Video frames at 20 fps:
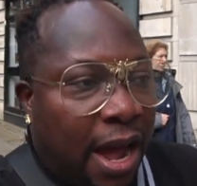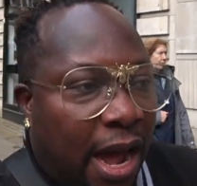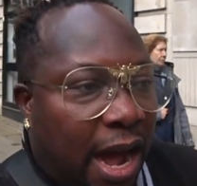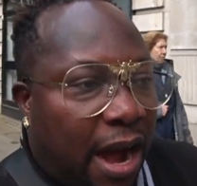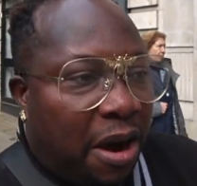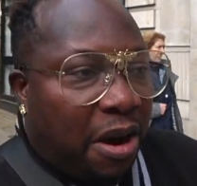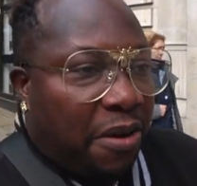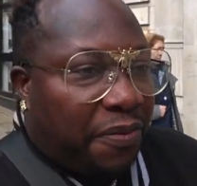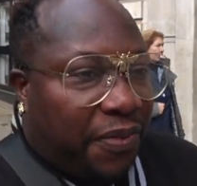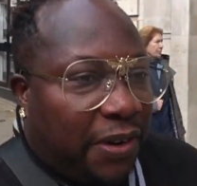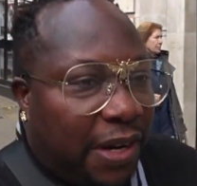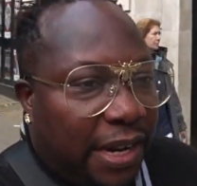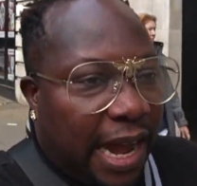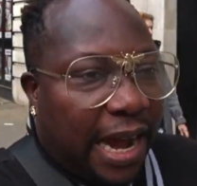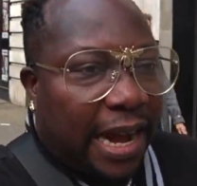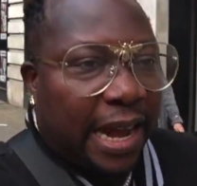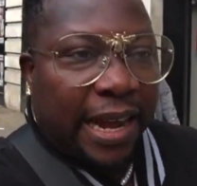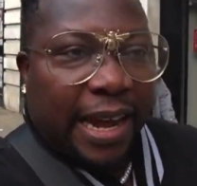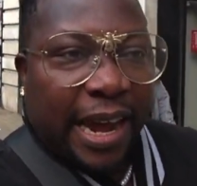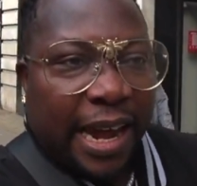Hopefully I
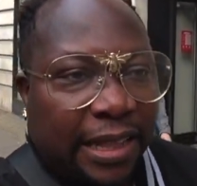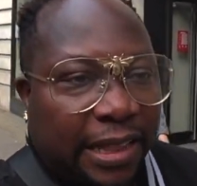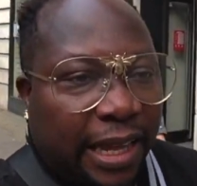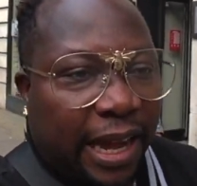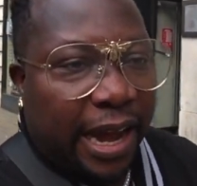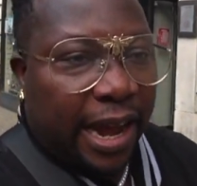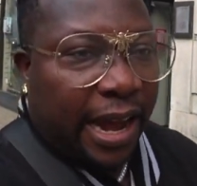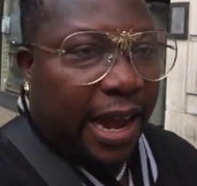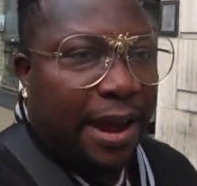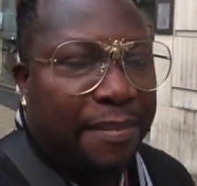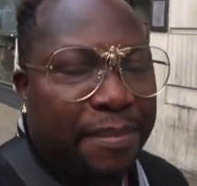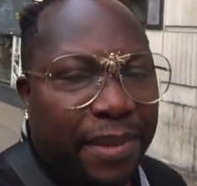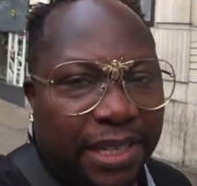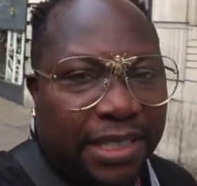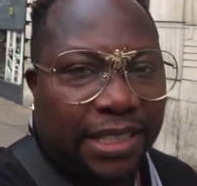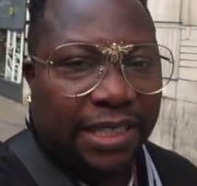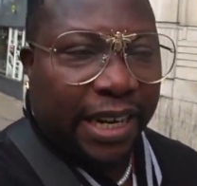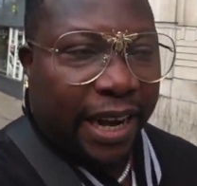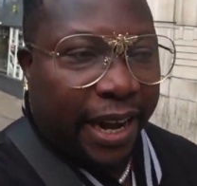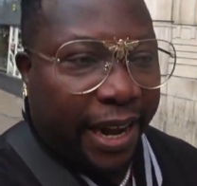can get there and
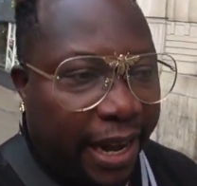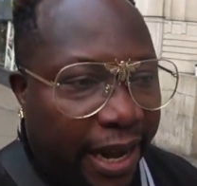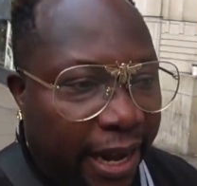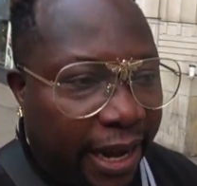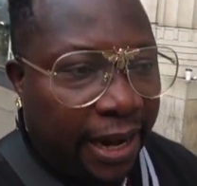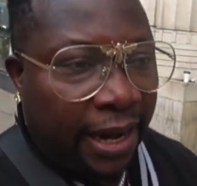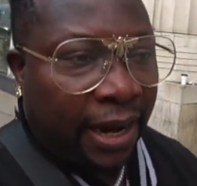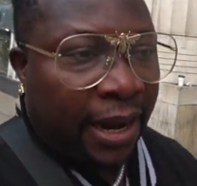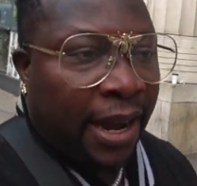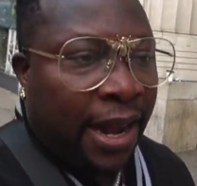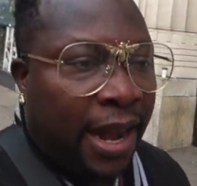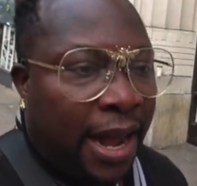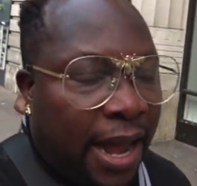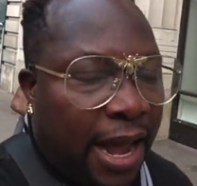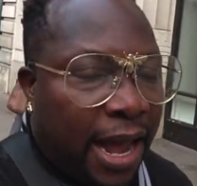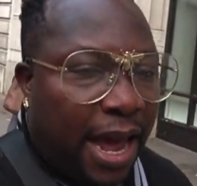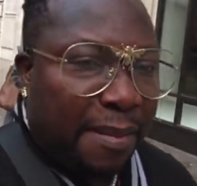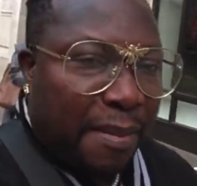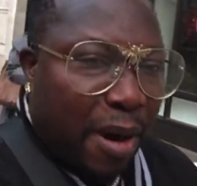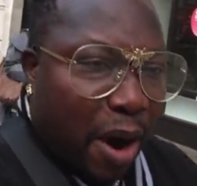miss J.A.
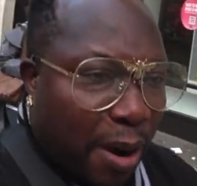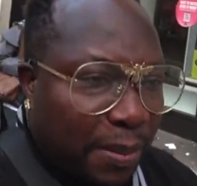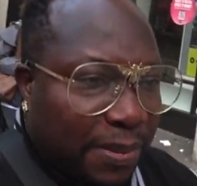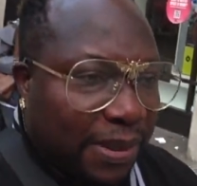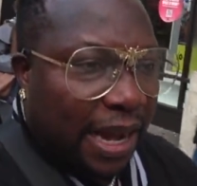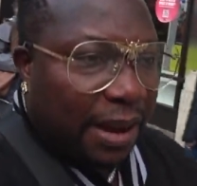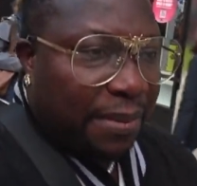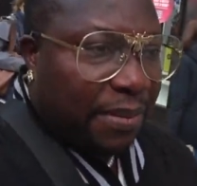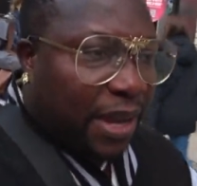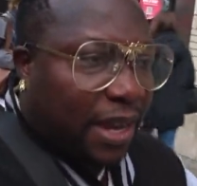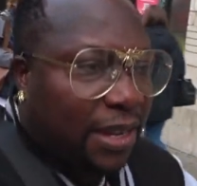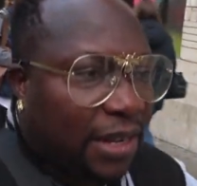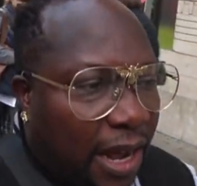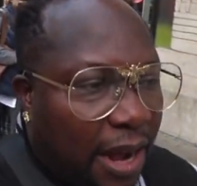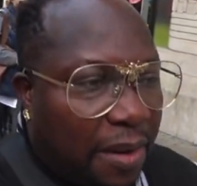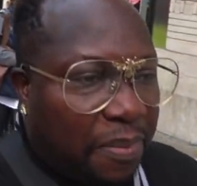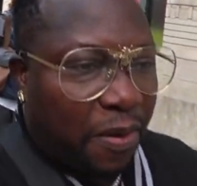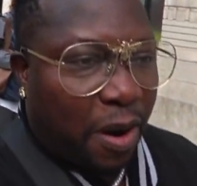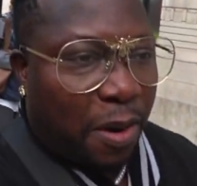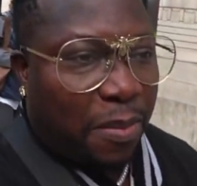and Mom. Then we can
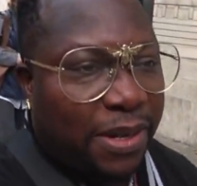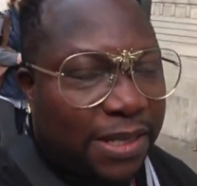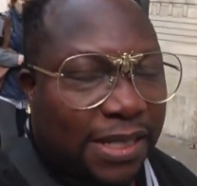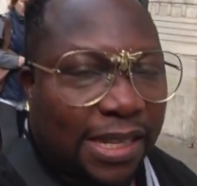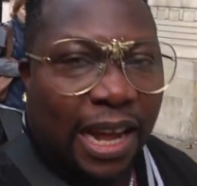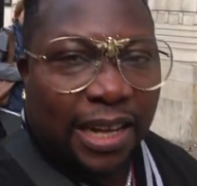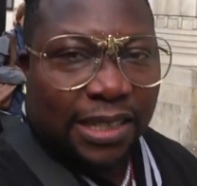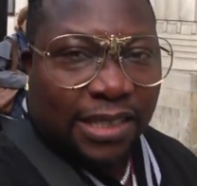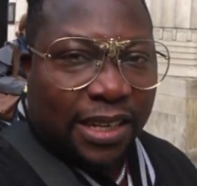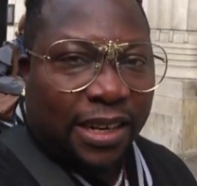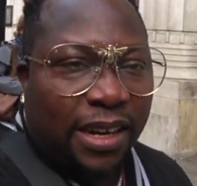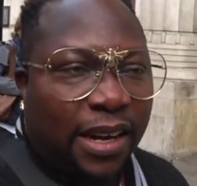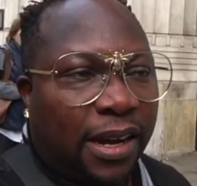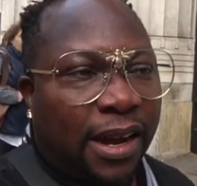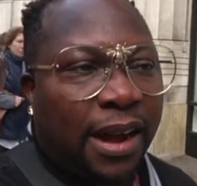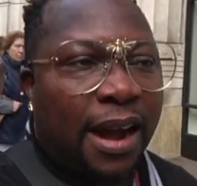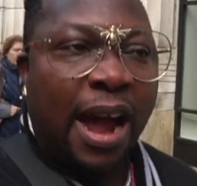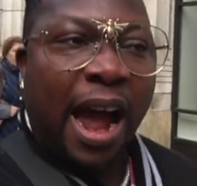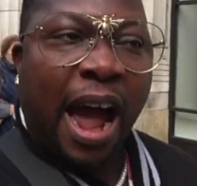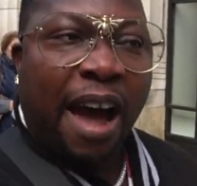probably start
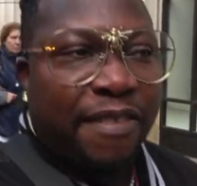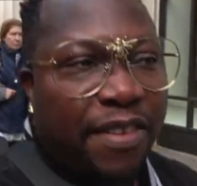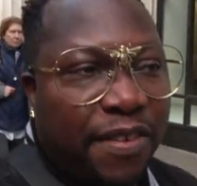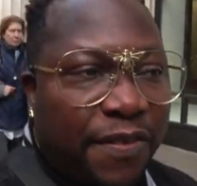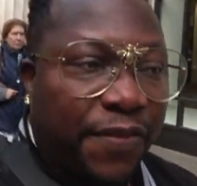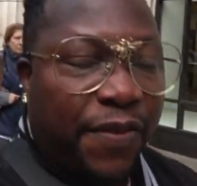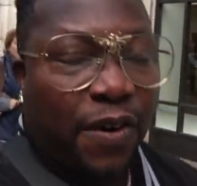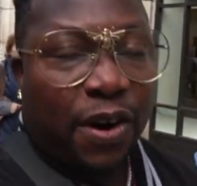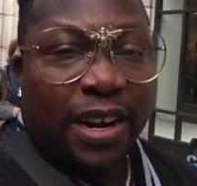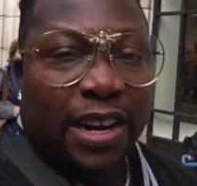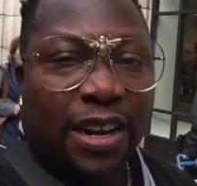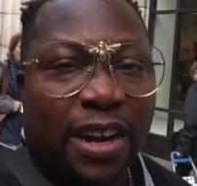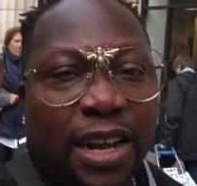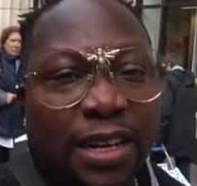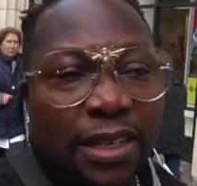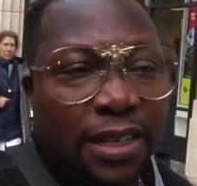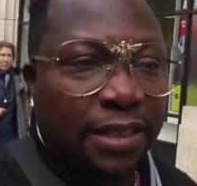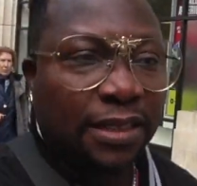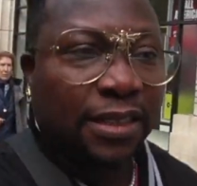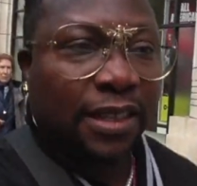having fun in
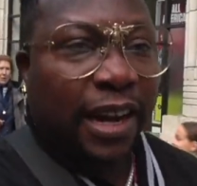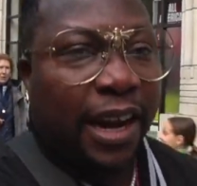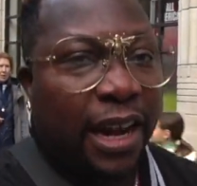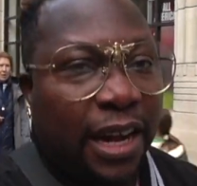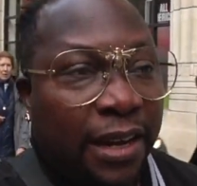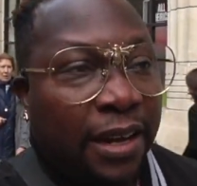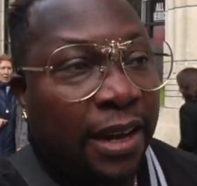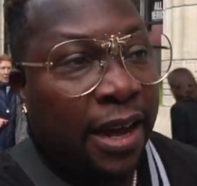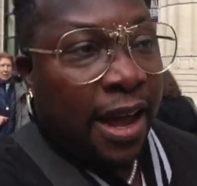London today.